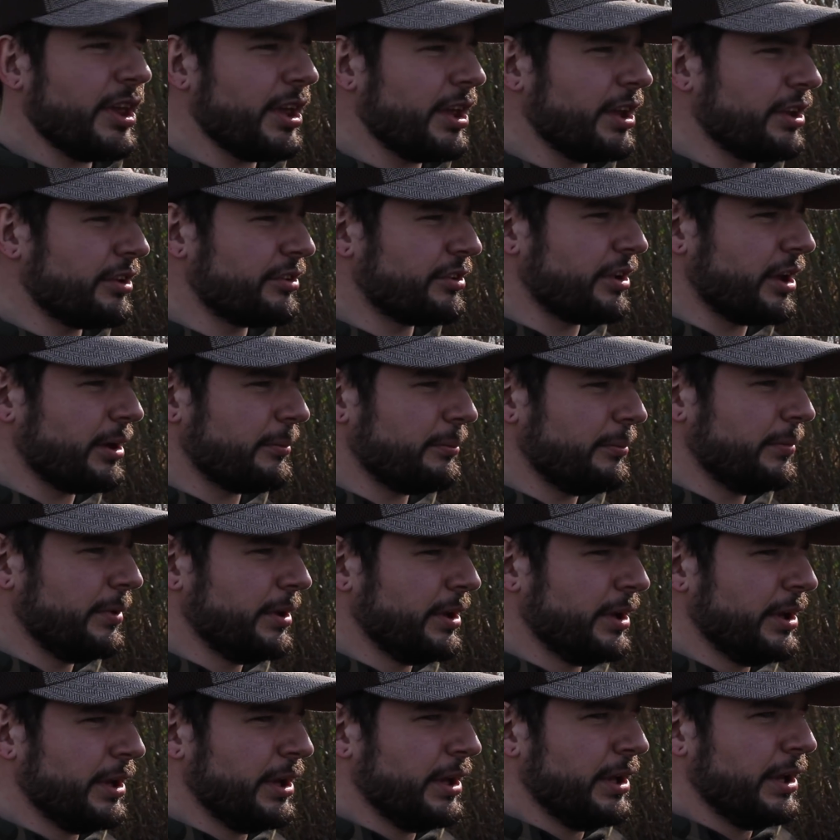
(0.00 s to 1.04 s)
it's
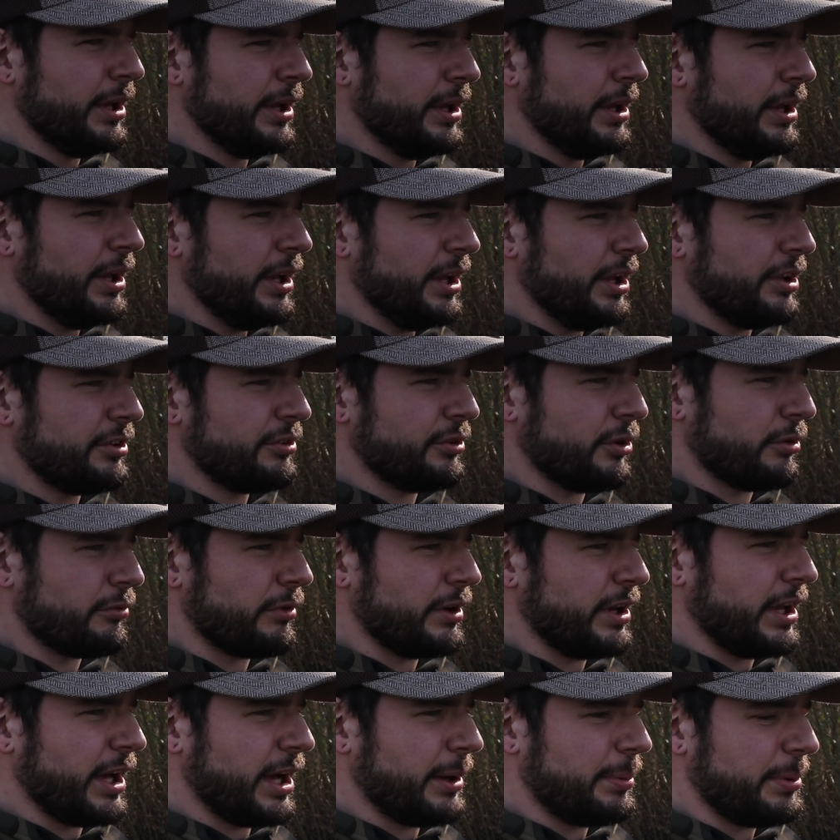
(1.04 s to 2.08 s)
not
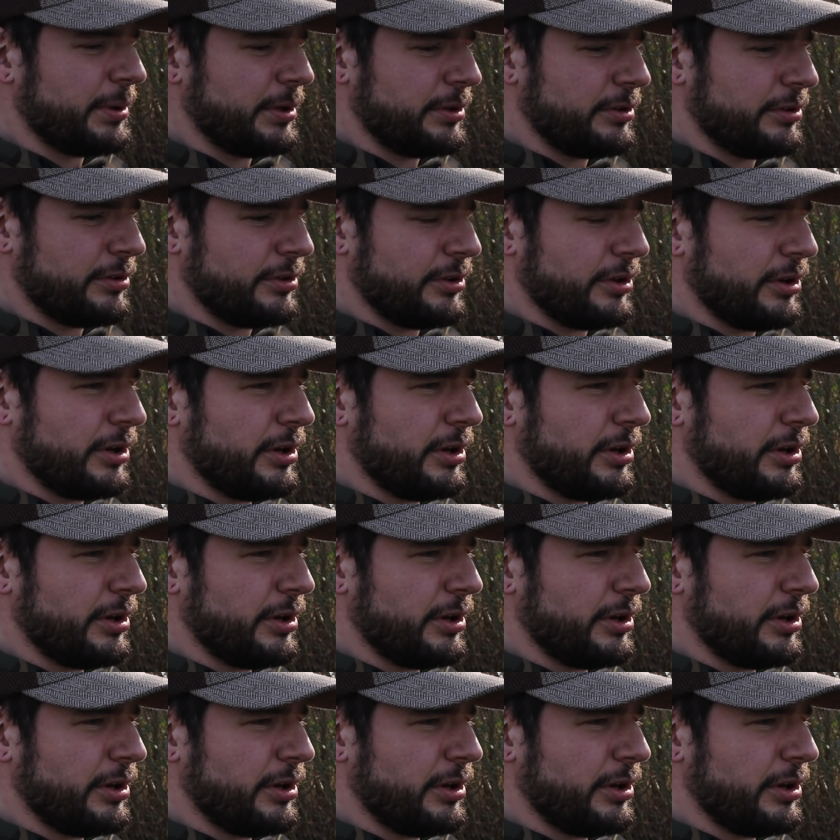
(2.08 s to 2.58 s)
really happened.